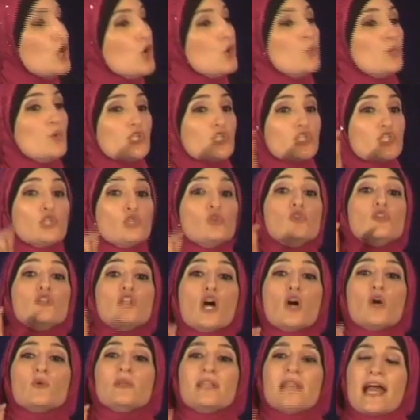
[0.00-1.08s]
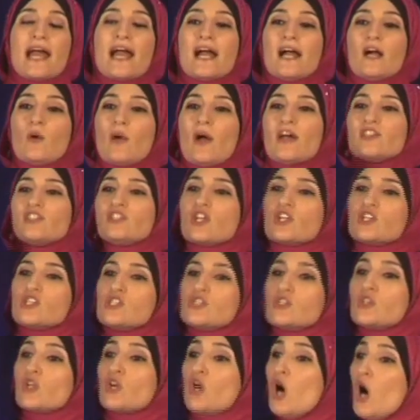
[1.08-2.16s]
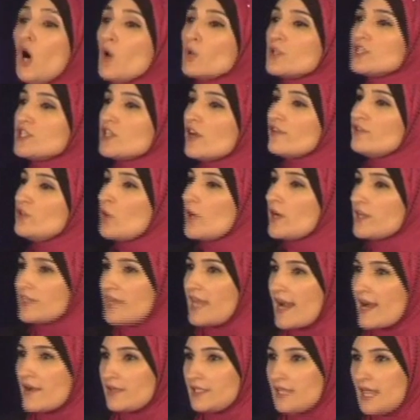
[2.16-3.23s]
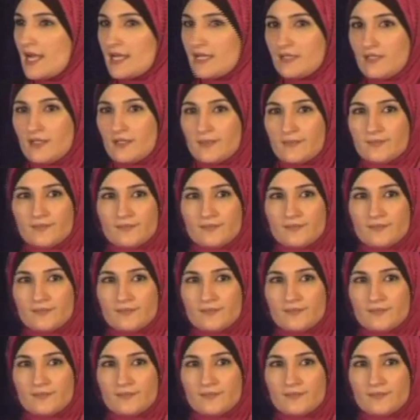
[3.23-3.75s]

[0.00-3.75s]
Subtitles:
which you know now as the coast of North Carolina.